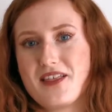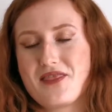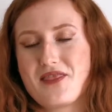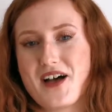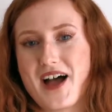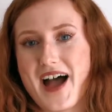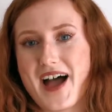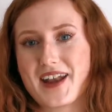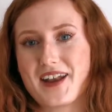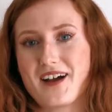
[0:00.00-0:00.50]

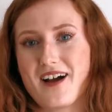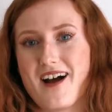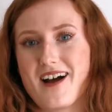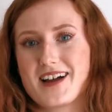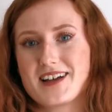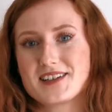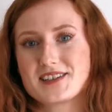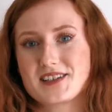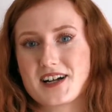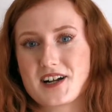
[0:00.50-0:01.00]
that
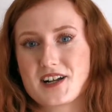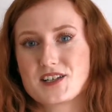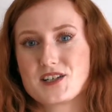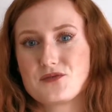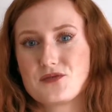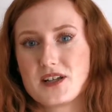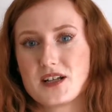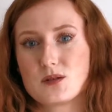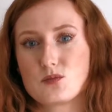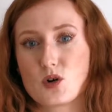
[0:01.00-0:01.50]
I started to
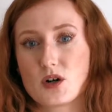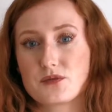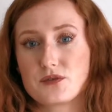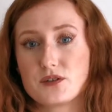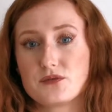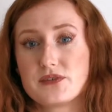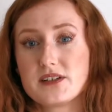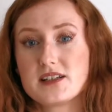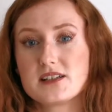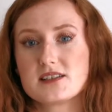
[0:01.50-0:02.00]
feel more
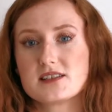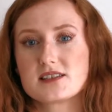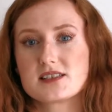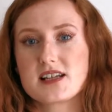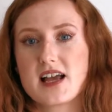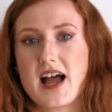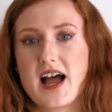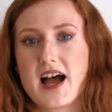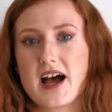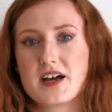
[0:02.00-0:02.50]
fulfilled,
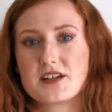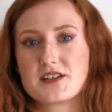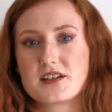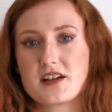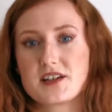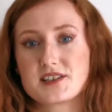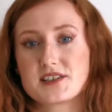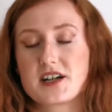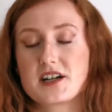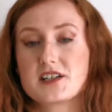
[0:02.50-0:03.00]
and
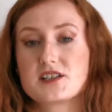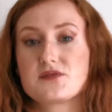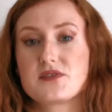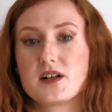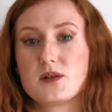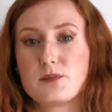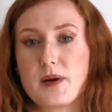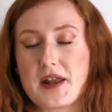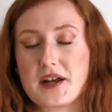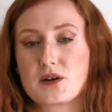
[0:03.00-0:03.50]
I started to
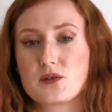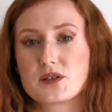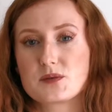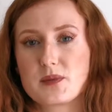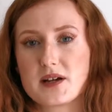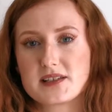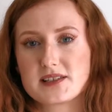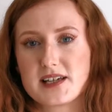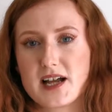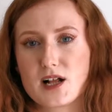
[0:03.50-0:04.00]
feel better with
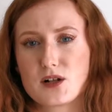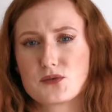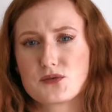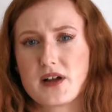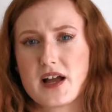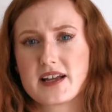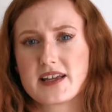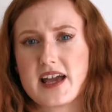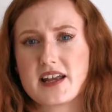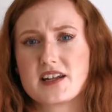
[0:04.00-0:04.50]
myself
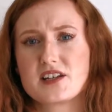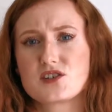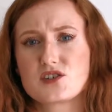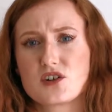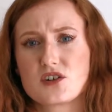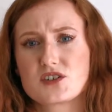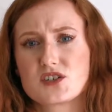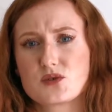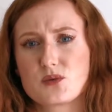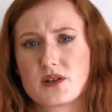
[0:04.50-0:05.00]
and get in
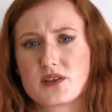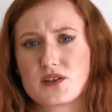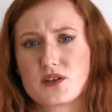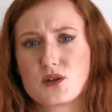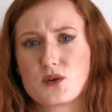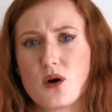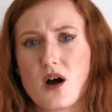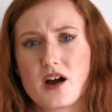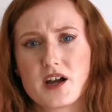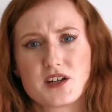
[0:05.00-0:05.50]
touch with
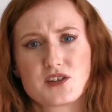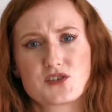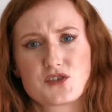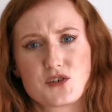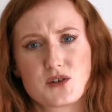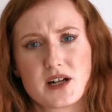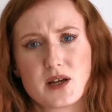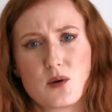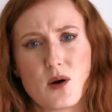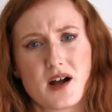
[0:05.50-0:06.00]
who I
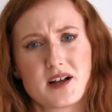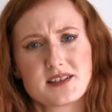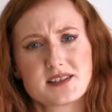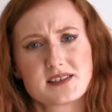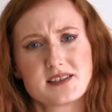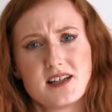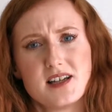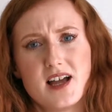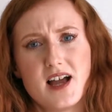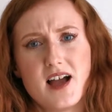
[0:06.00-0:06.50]
truly was,
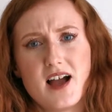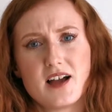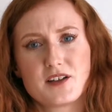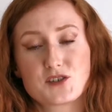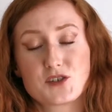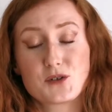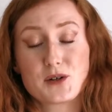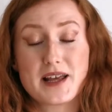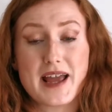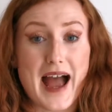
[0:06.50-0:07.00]

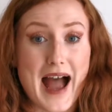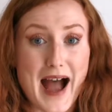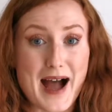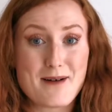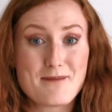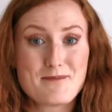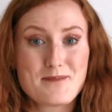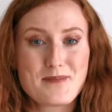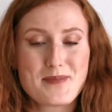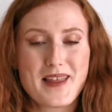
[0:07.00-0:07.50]
truly
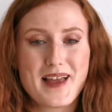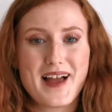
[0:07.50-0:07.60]
am.